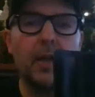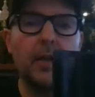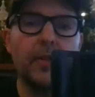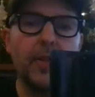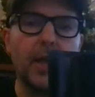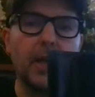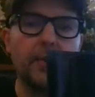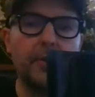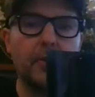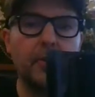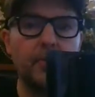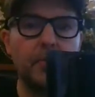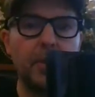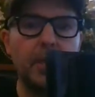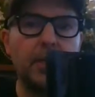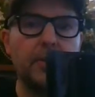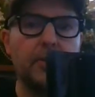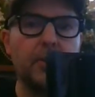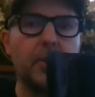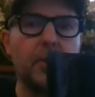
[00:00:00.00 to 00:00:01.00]
That to
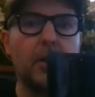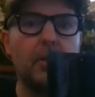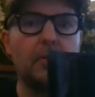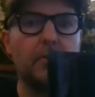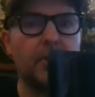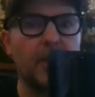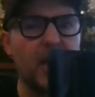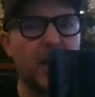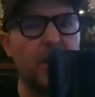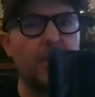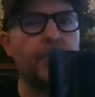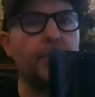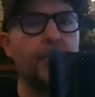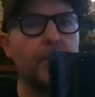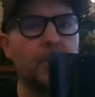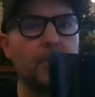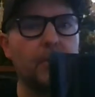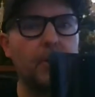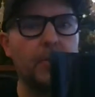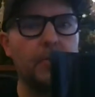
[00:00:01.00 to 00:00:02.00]
me denotes a
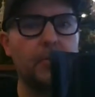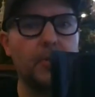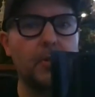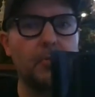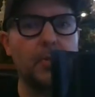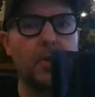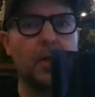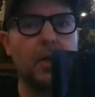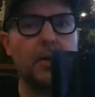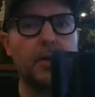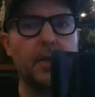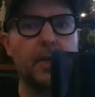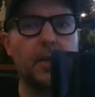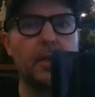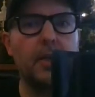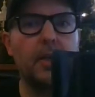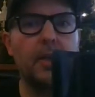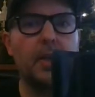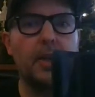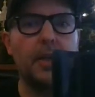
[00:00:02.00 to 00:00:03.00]
healthy crypto
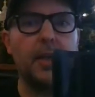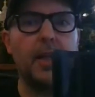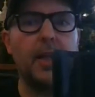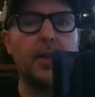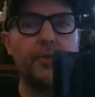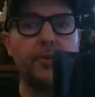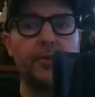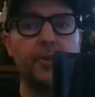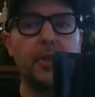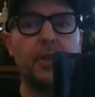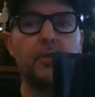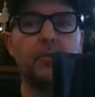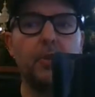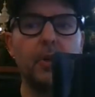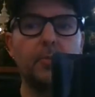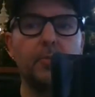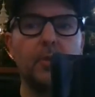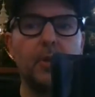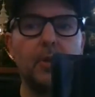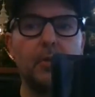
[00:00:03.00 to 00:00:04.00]
market and healthy
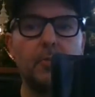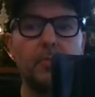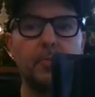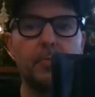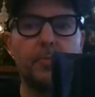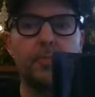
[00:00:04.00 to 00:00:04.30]
crypto